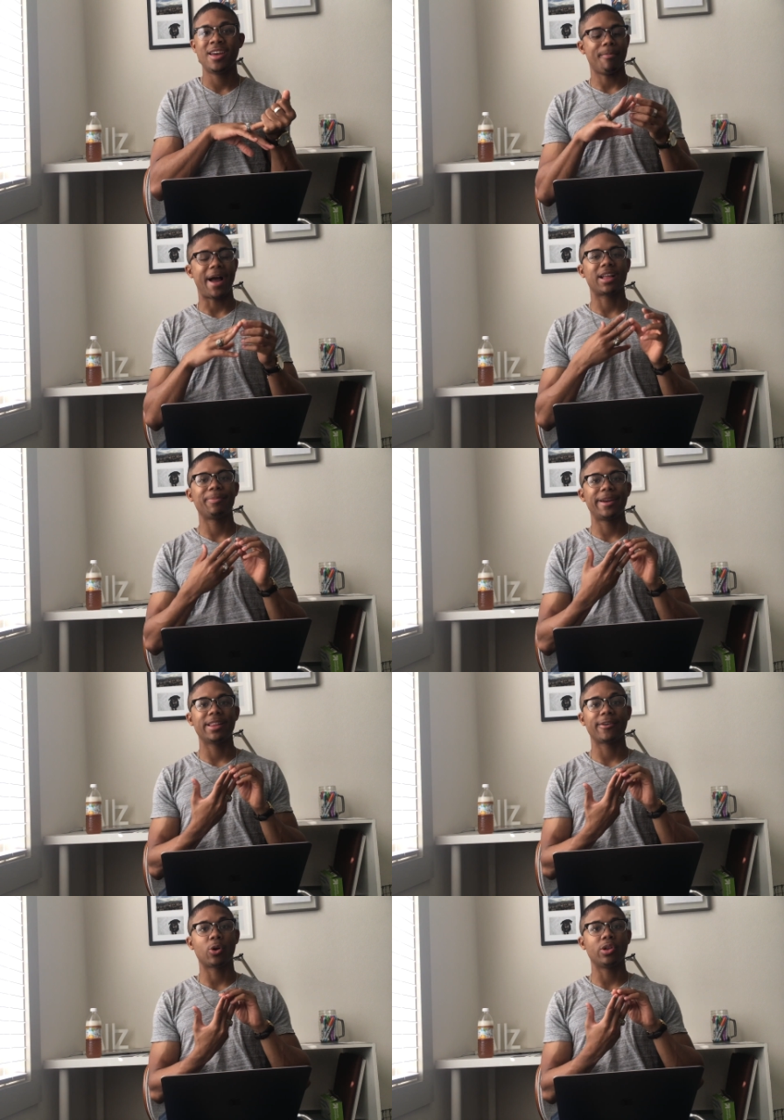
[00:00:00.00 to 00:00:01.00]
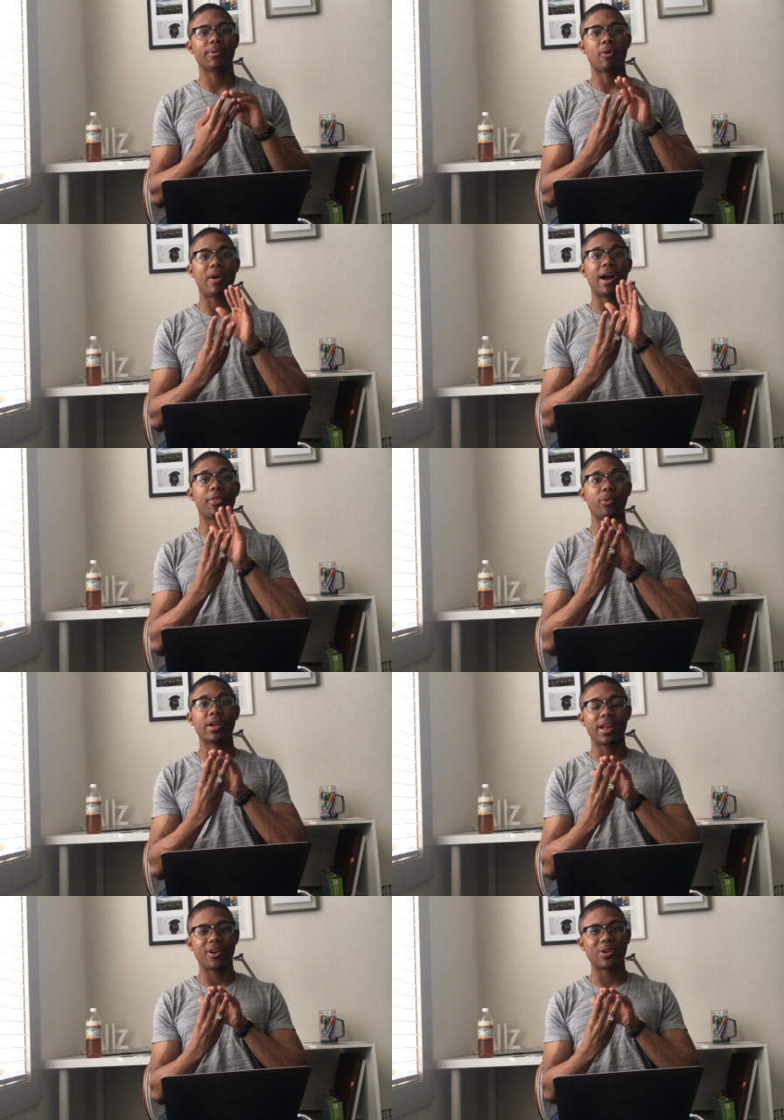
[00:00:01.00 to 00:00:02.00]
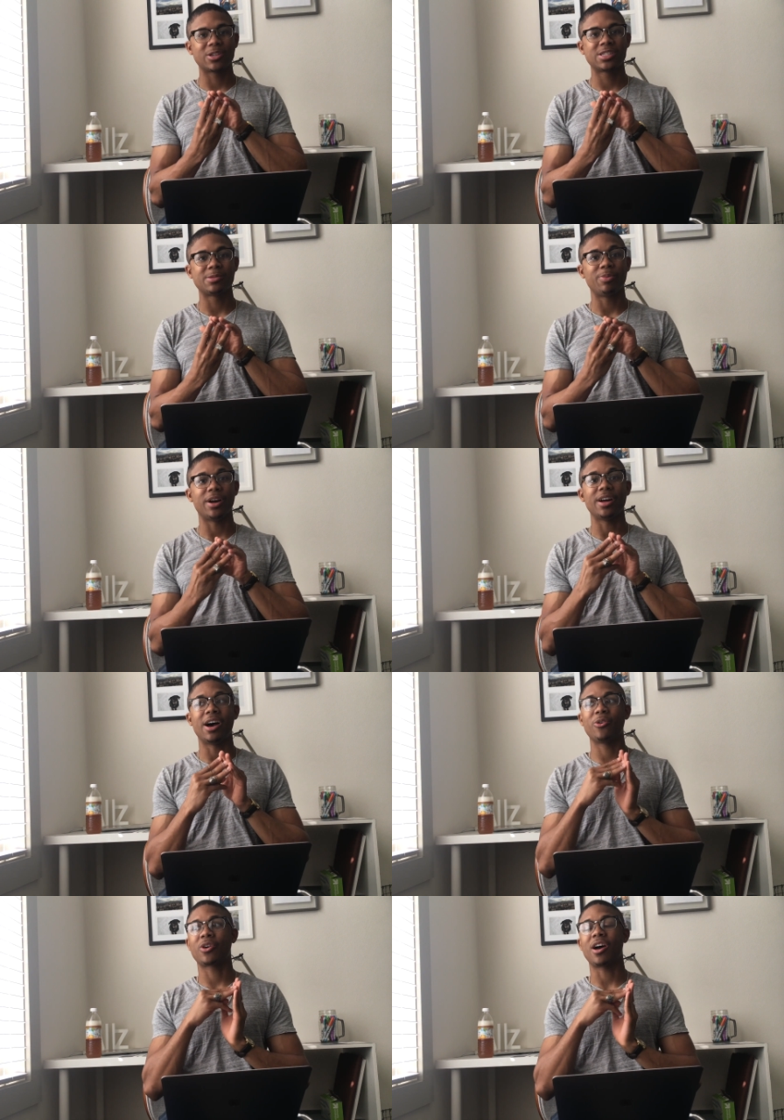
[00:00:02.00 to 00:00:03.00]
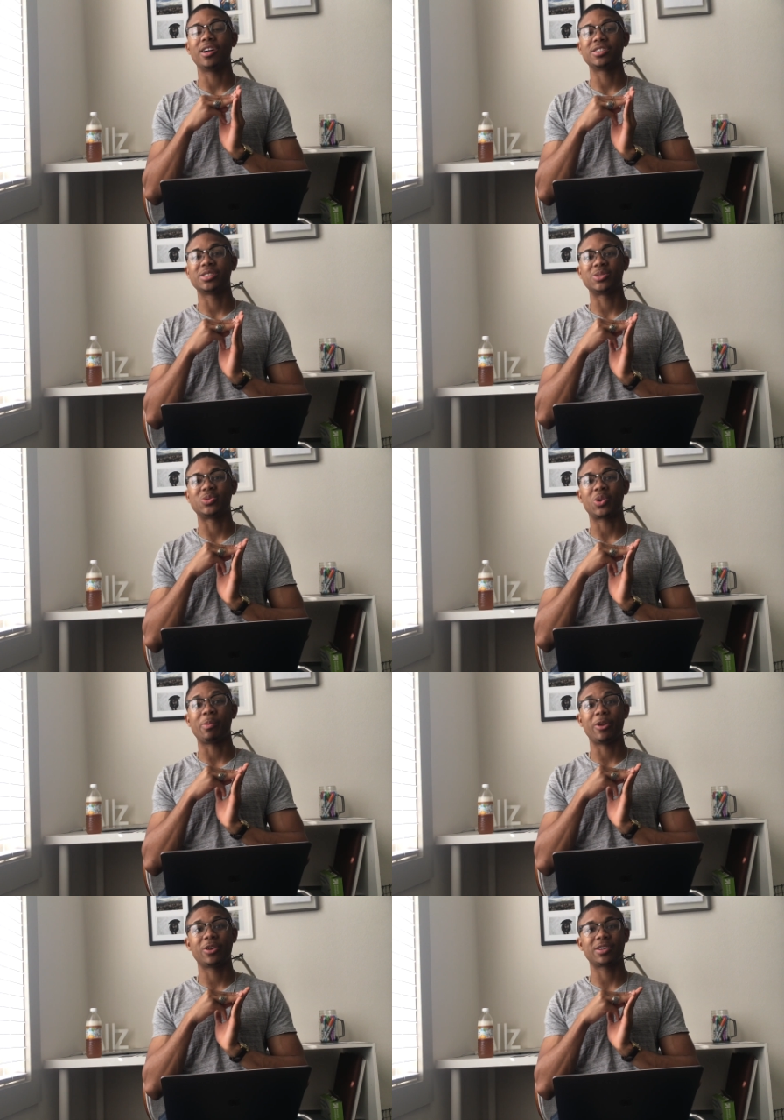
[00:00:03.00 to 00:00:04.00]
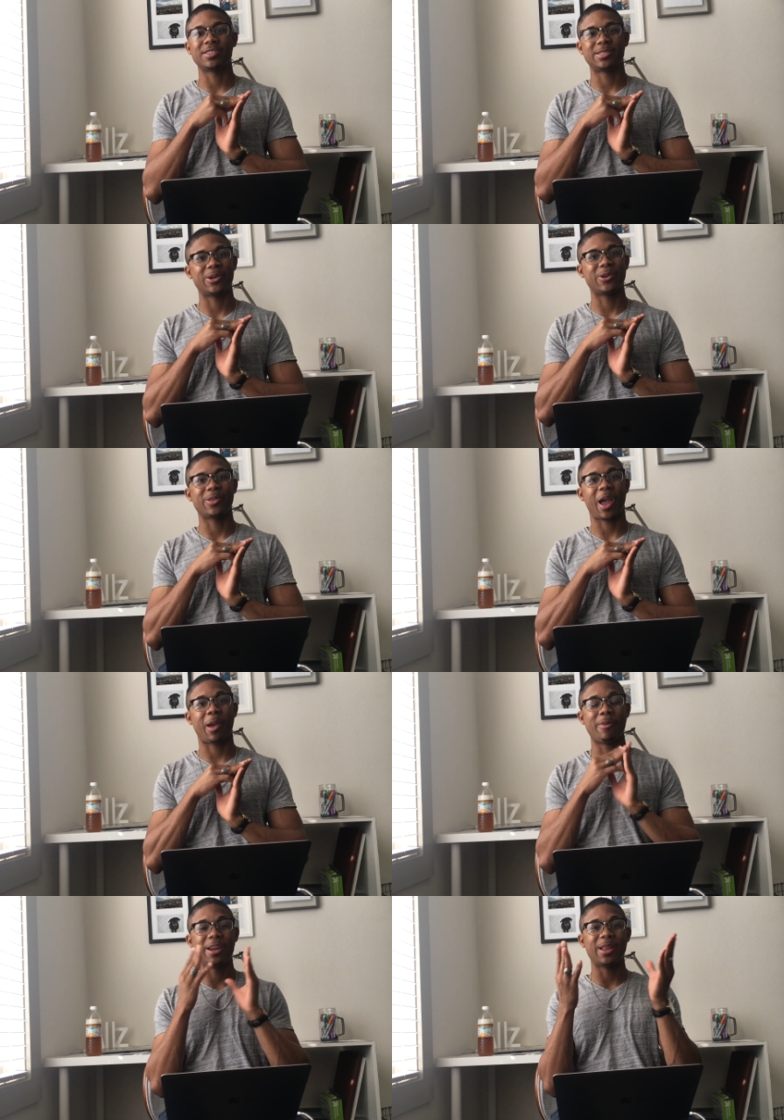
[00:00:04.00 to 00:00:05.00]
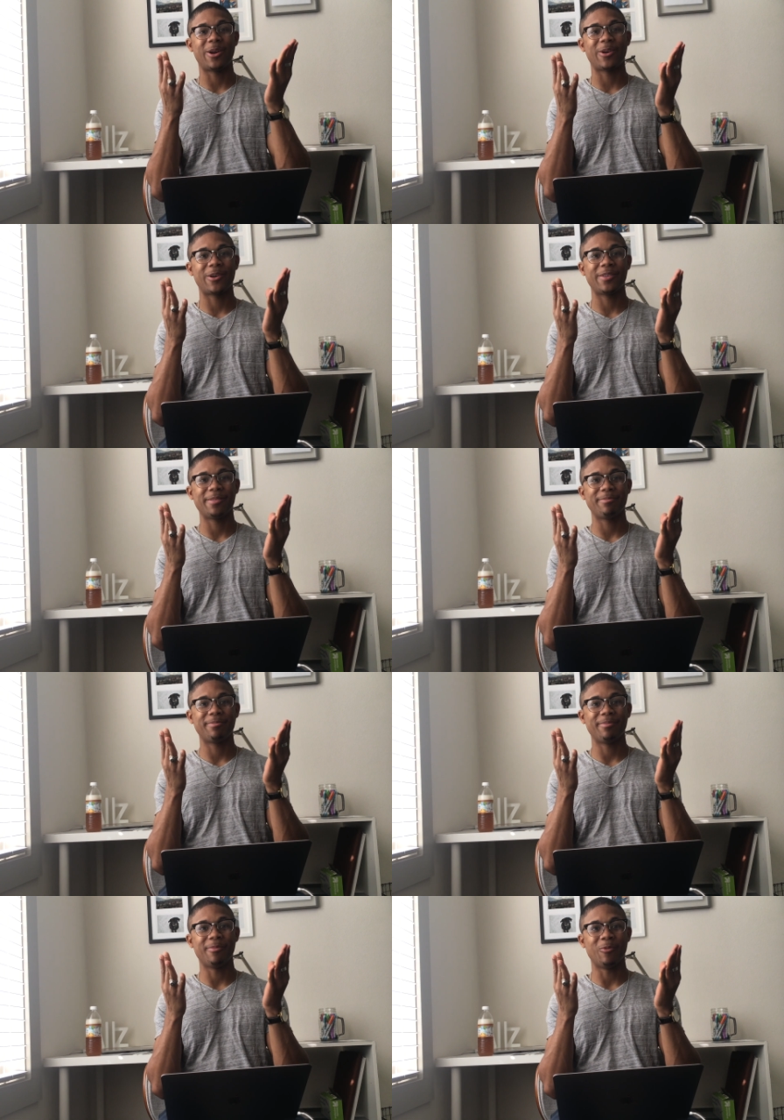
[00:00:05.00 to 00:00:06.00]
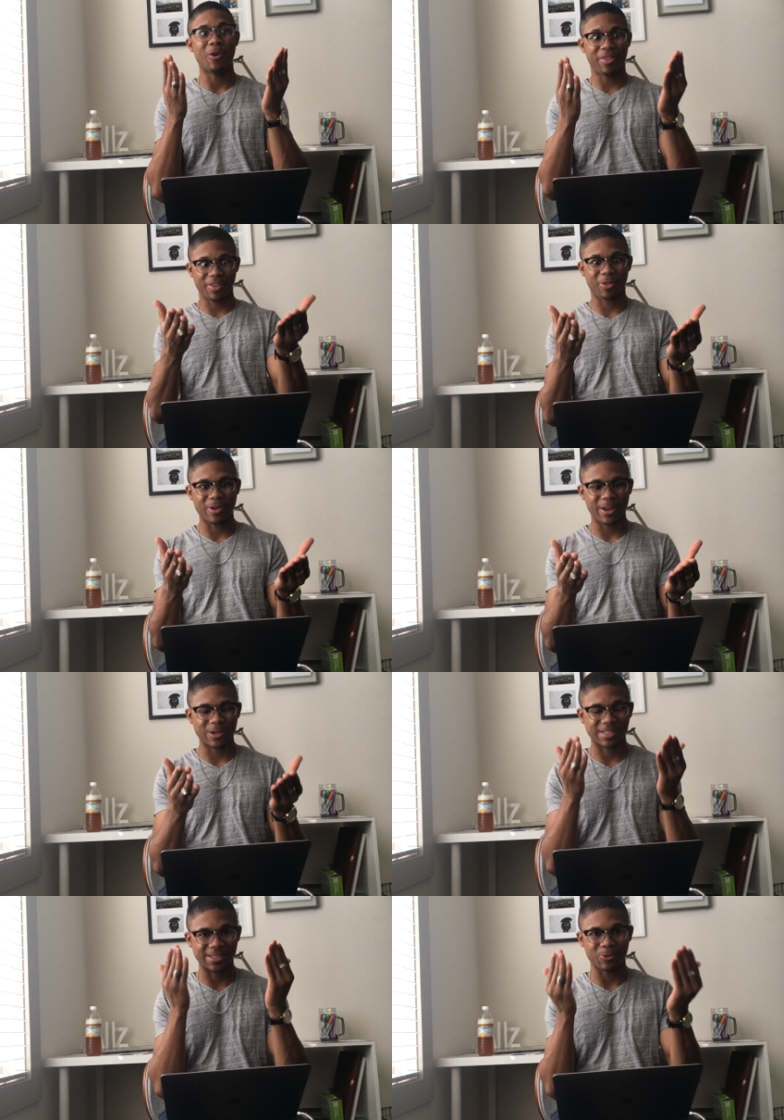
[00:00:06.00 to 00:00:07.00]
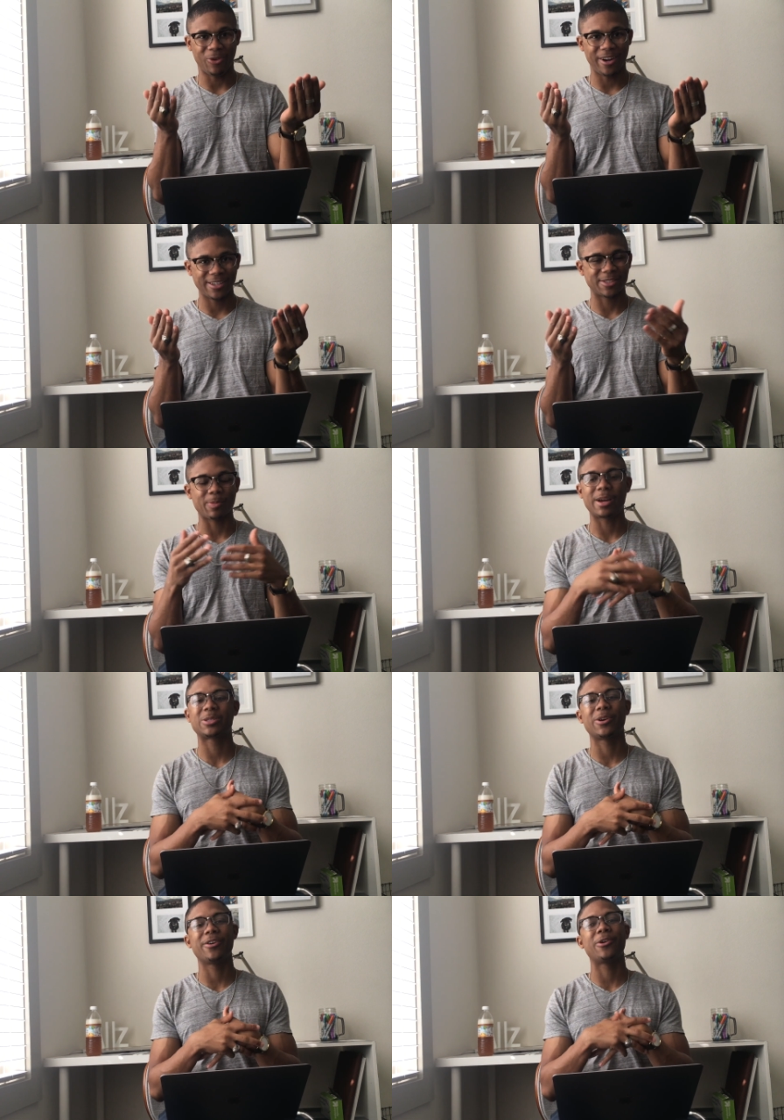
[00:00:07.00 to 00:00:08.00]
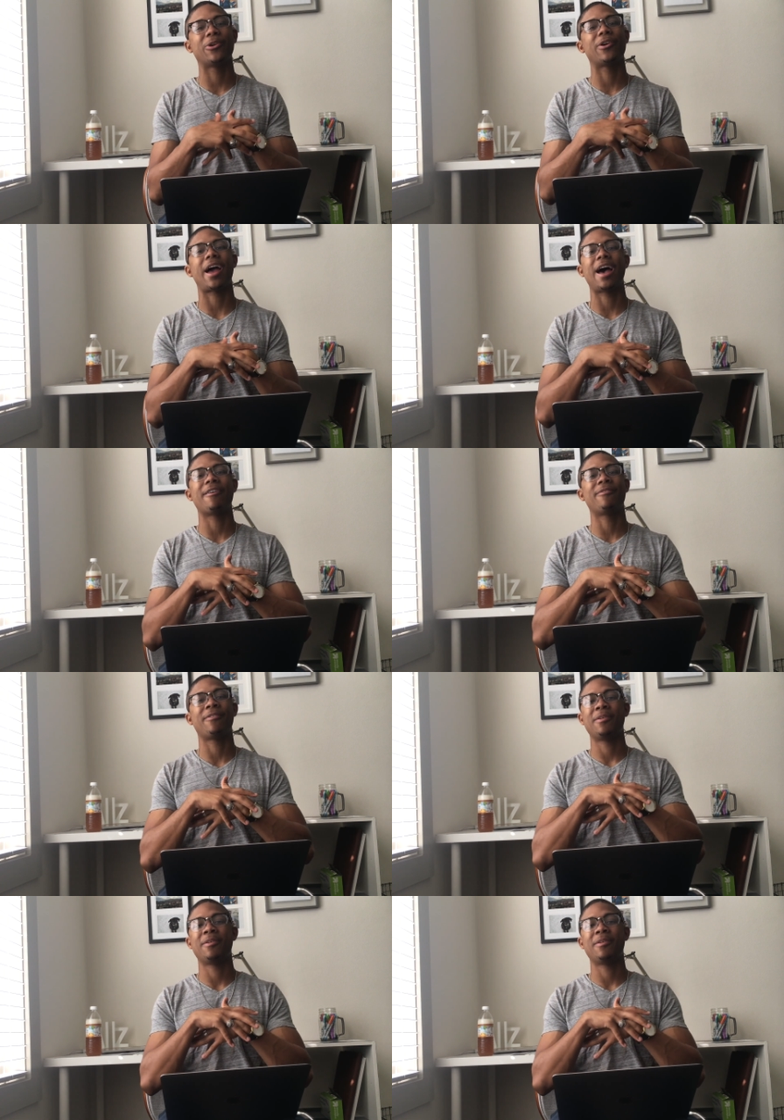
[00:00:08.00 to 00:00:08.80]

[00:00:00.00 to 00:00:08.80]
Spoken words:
And my committee letter only requires 3 letters, but other colleges consider that committee letter with 3 letters as one. So make sure you have